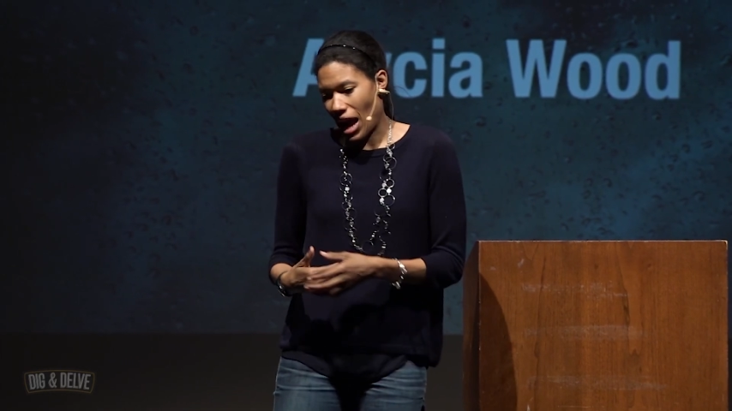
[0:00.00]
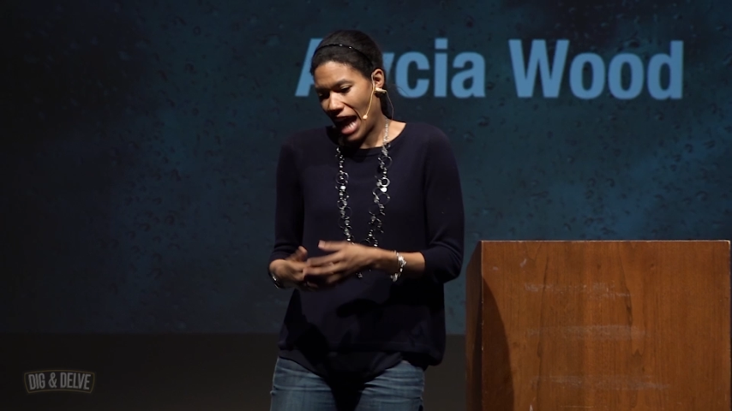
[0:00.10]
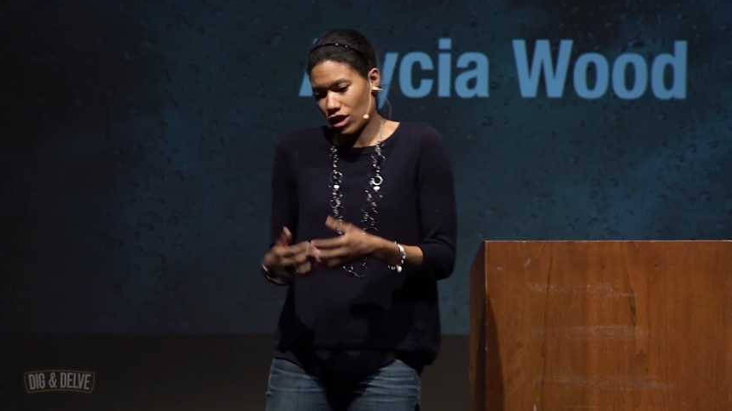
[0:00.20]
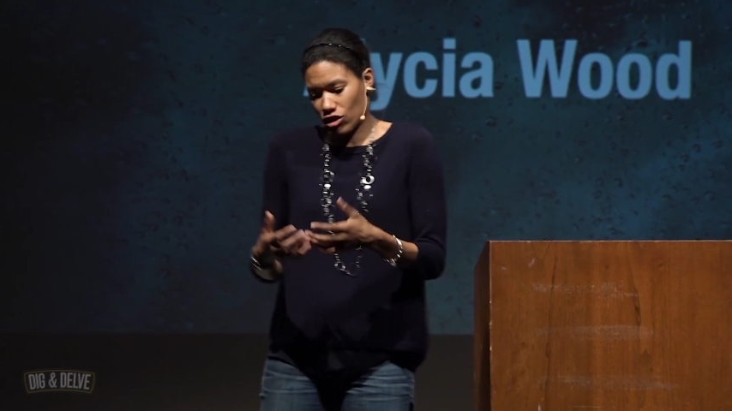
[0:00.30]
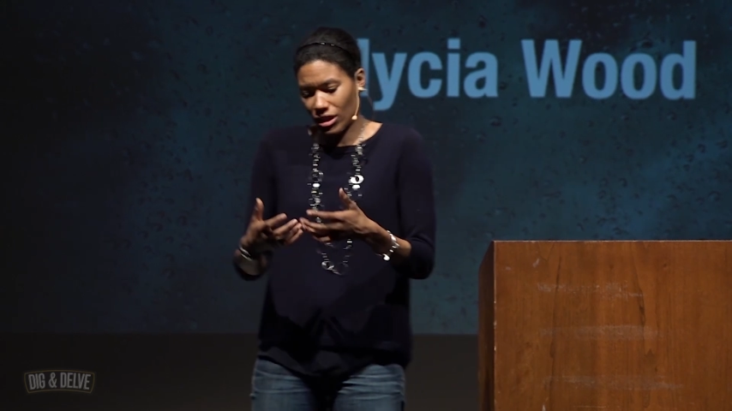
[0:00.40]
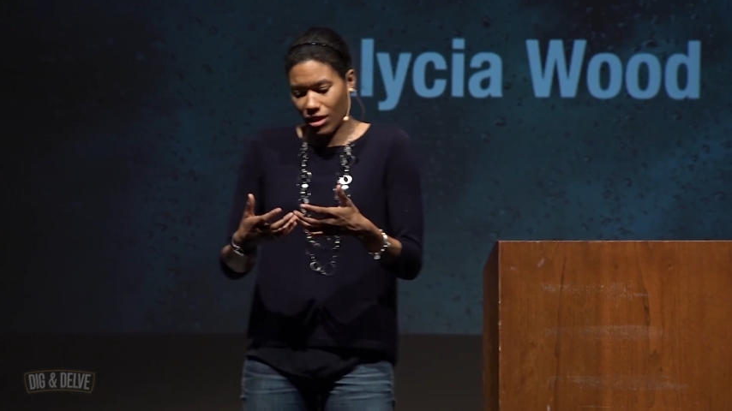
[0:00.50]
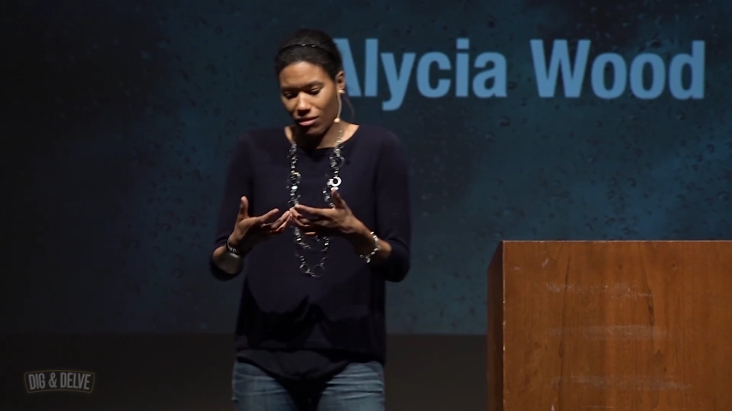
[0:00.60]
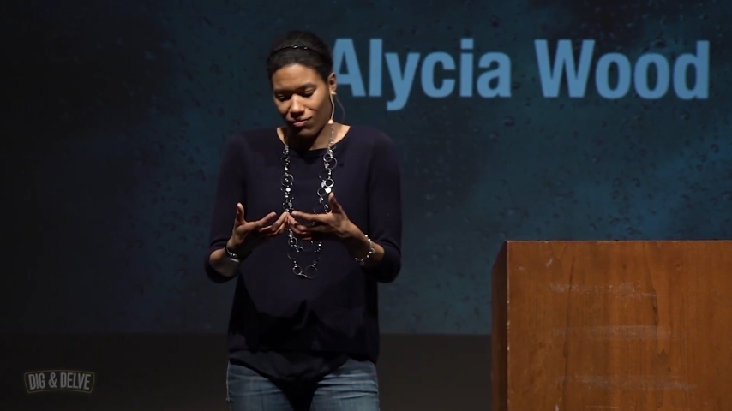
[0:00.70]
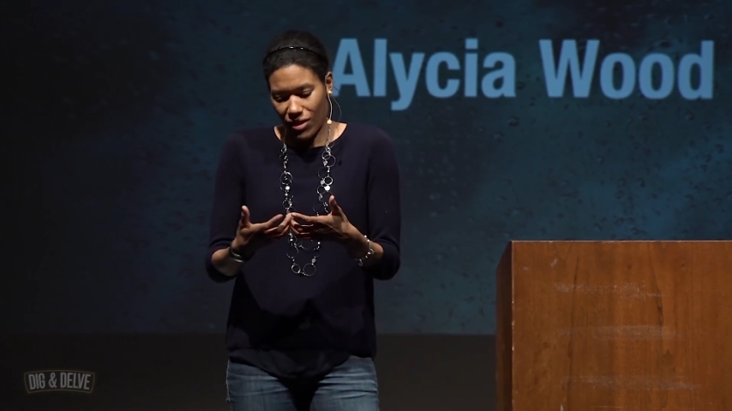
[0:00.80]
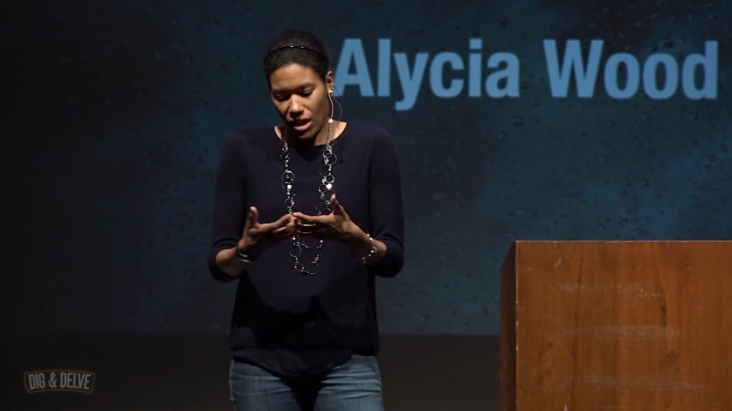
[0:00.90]
actually
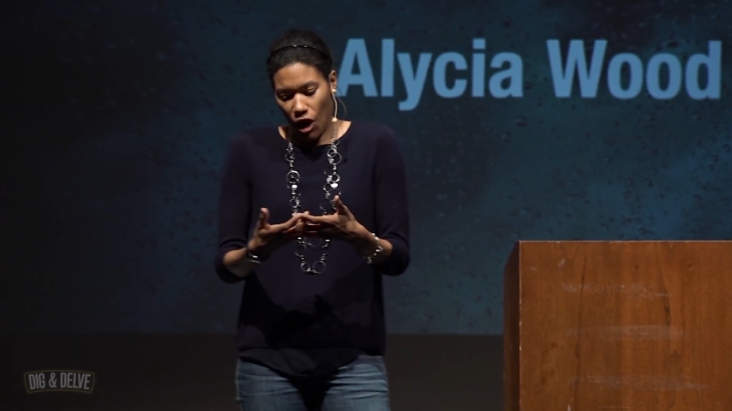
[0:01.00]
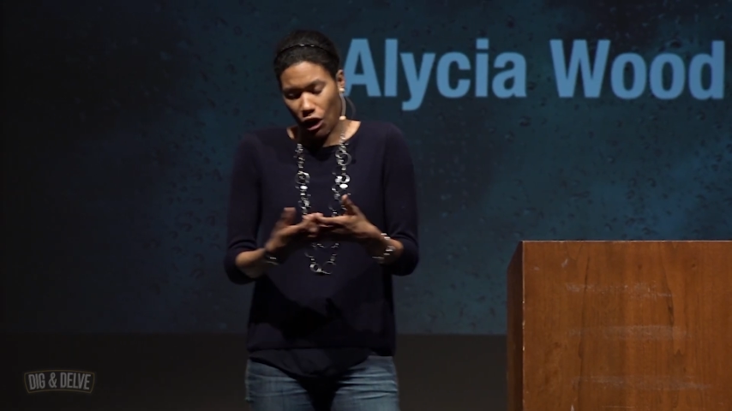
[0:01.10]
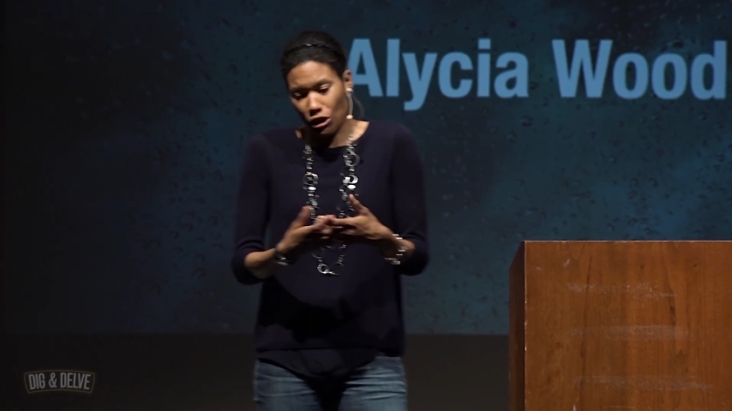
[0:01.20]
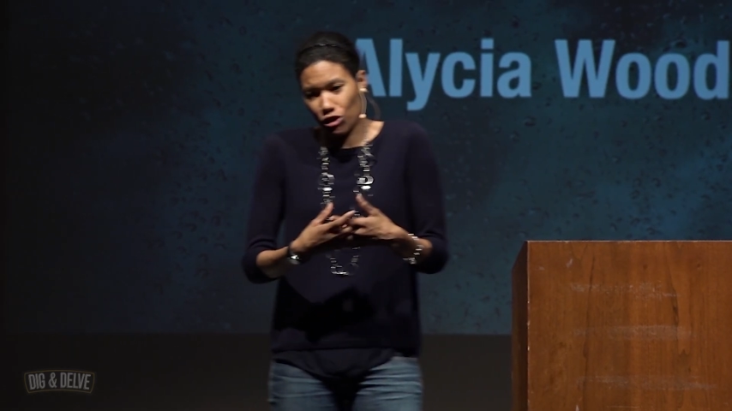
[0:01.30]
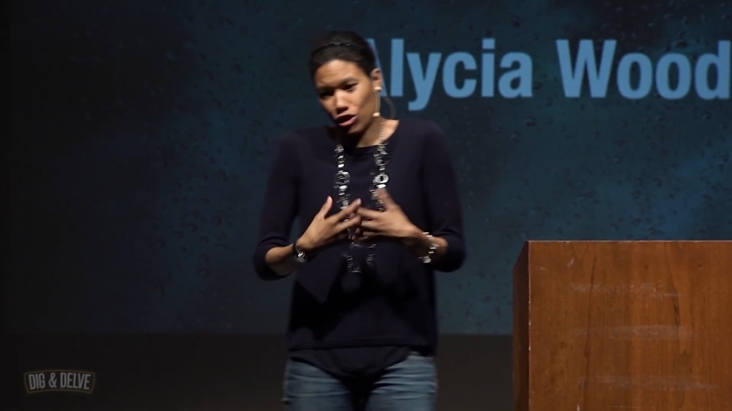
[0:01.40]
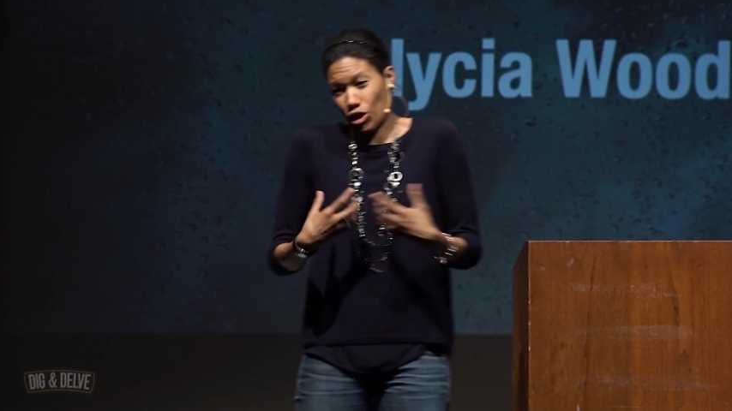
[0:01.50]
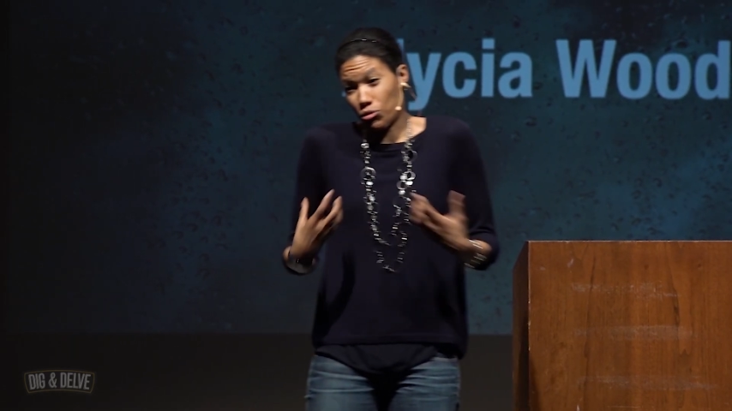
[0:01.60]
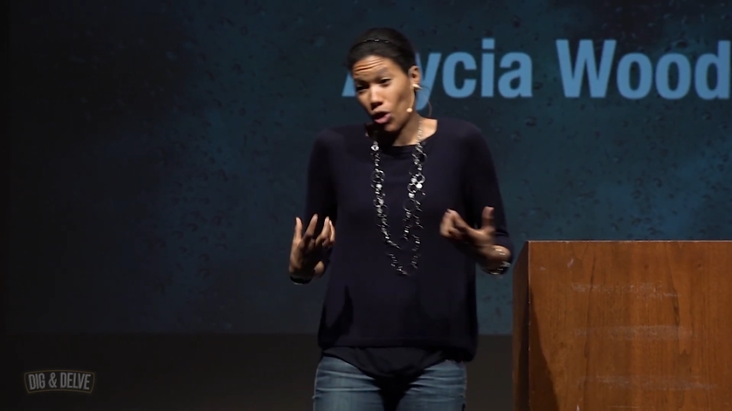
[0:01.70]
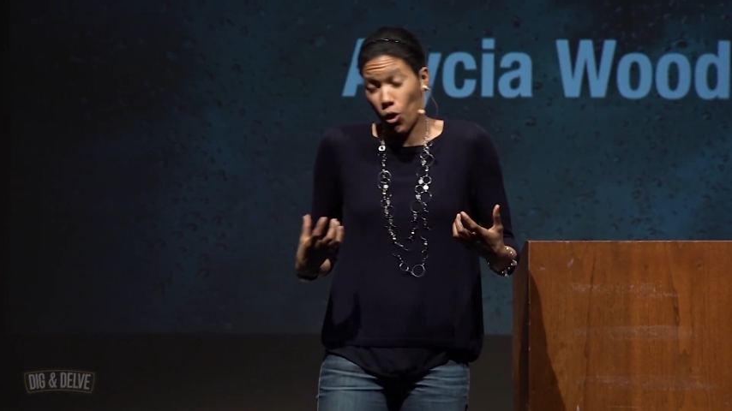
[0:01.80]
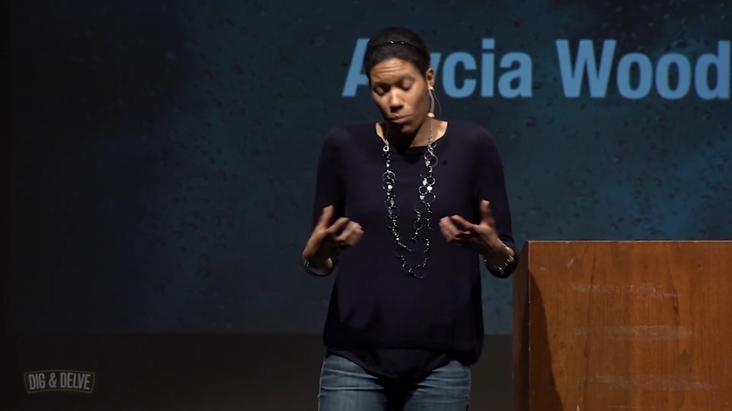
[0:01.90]
aren't just our
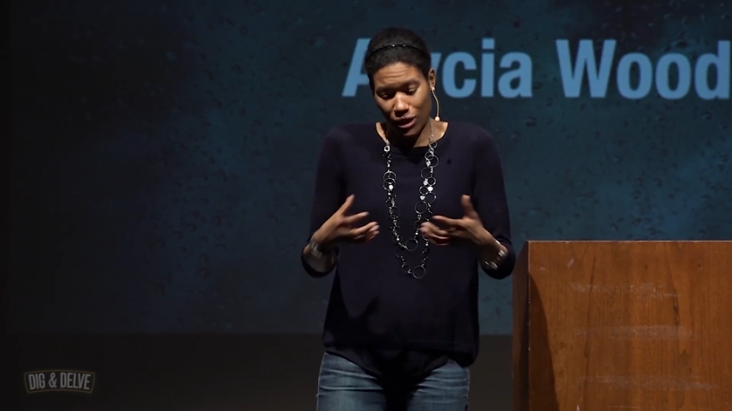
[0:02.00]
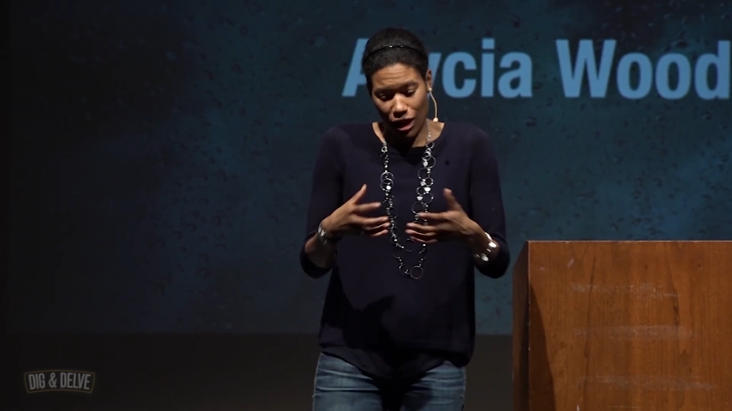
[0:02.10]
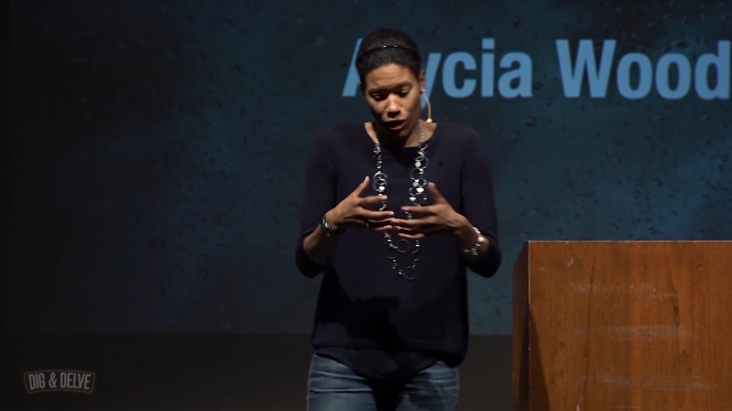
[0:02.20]
own, but they